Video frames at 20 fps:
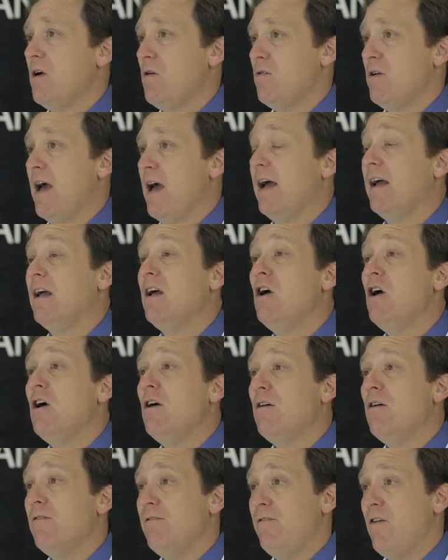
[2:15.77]
Okay,
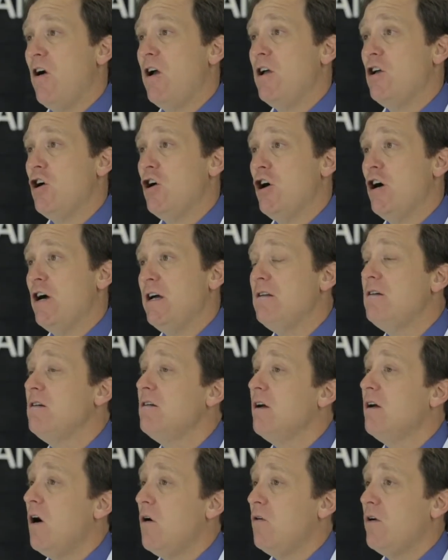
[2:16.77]
very good,
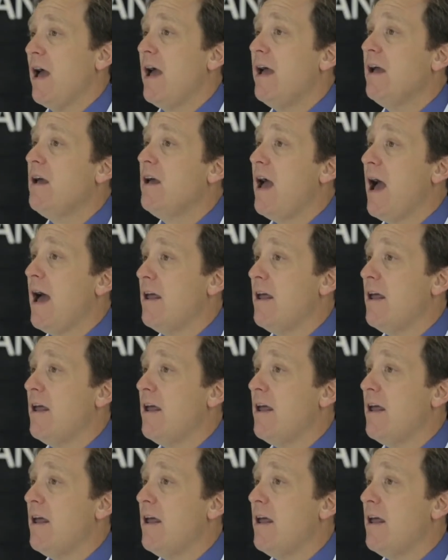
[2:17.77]
okay.